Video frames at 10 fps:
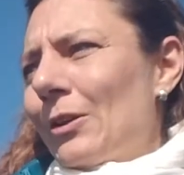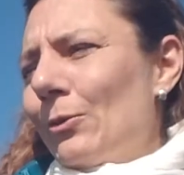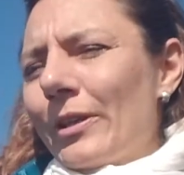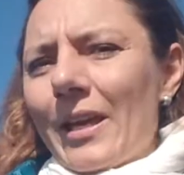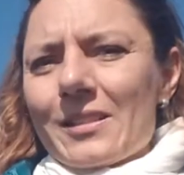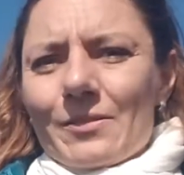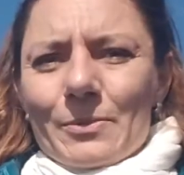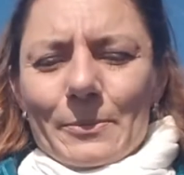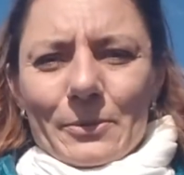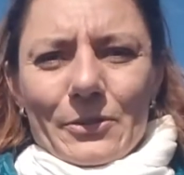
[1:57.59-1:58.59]
Who cares if
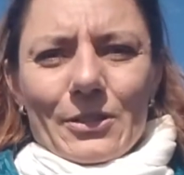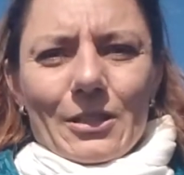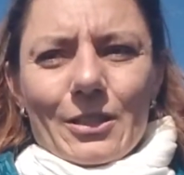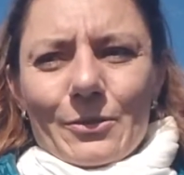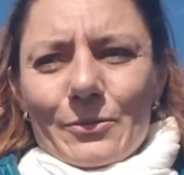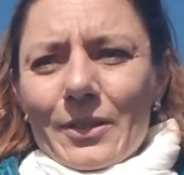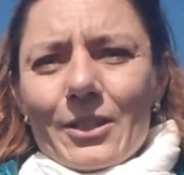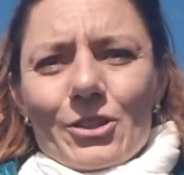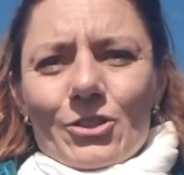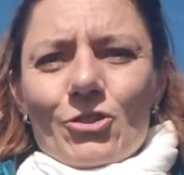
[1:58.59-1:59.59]
people see you? They're
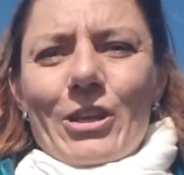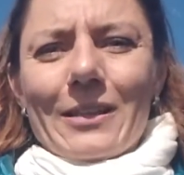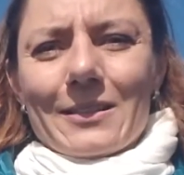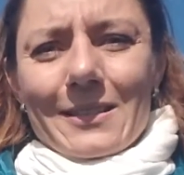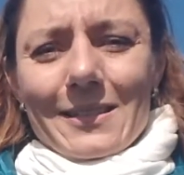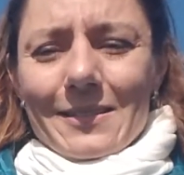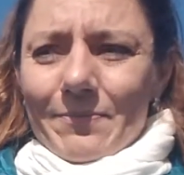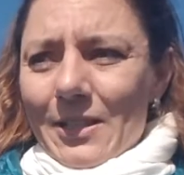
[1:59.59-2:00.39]
just jealous.